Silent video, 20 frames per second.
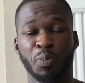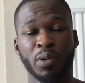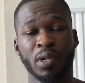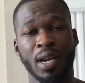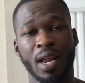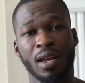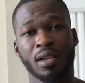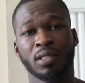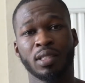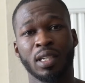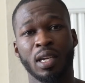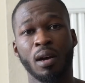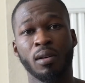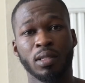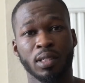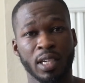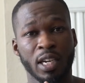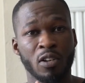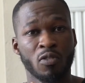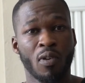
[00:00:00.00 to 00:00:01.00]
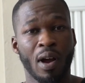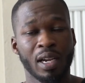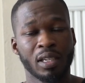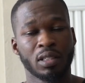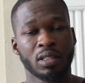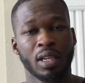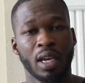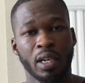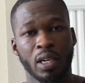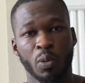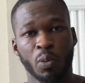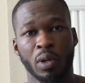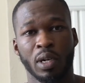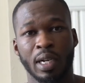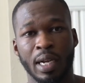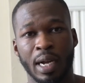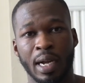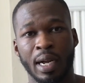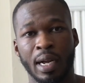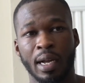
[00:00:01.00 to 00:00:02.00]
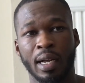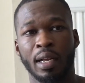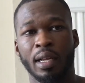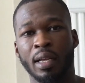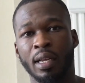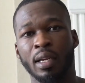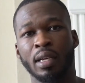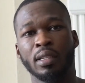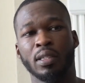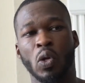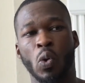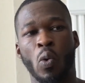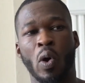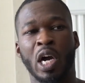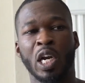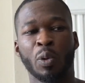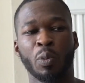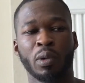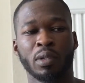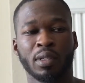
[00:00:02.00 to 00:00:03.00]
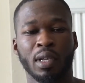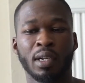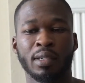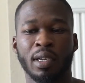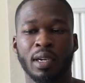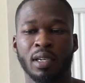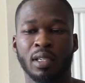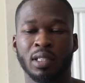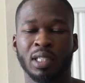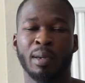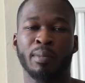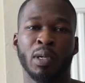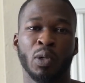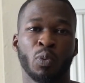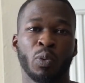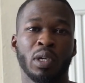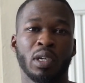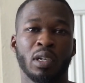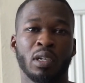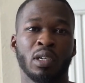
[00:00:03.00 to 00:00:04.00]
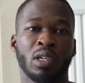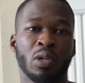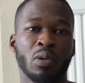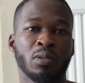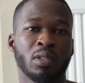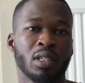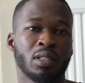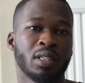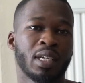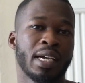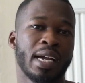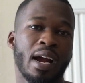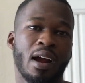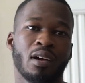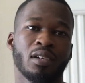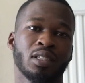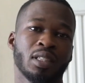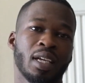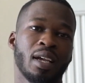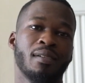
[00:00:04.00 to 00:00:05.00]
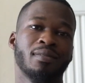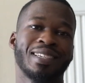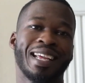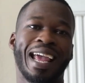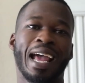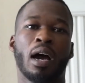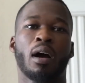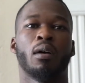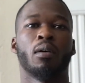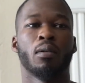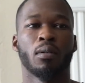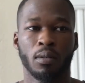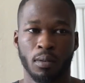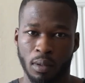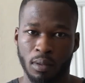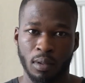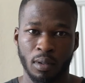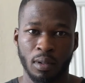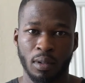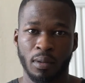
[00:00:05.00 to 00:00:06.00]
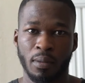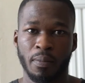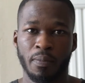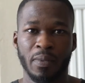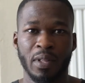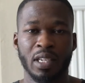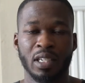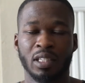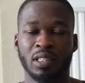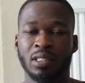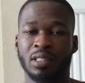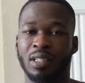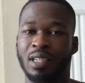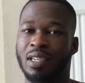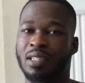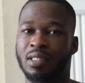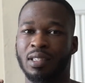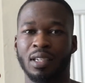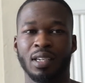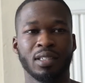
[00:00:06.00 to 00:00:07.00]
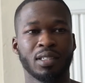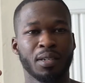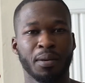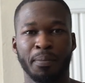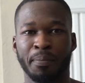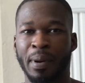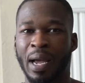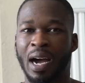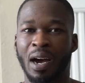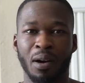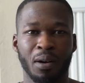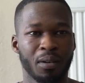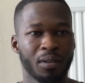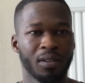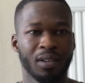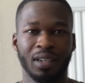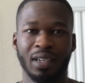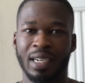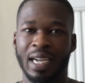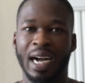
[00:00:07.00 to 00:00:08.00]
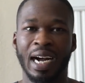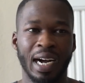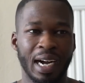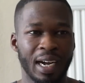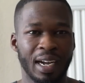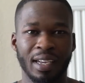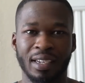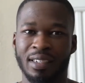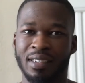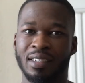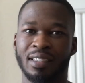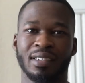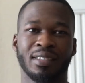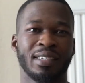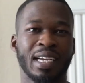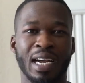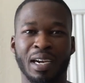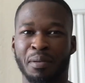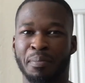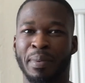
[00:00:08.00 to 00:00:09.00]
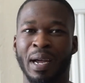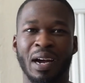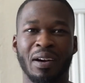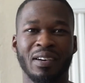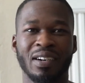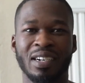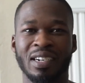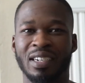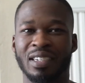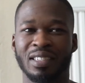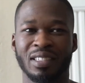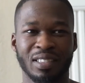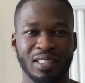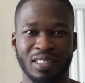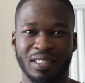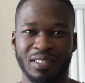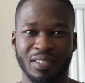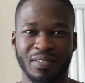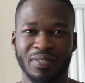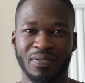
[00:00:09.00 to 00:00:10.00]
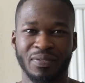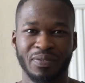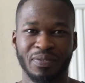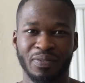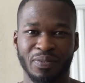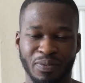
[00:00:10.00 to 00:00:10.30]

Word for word: to put ourselves in right standing with God, then why do we think that is something that we can do to take ourselves out? It's, it's, it's about God, not about us.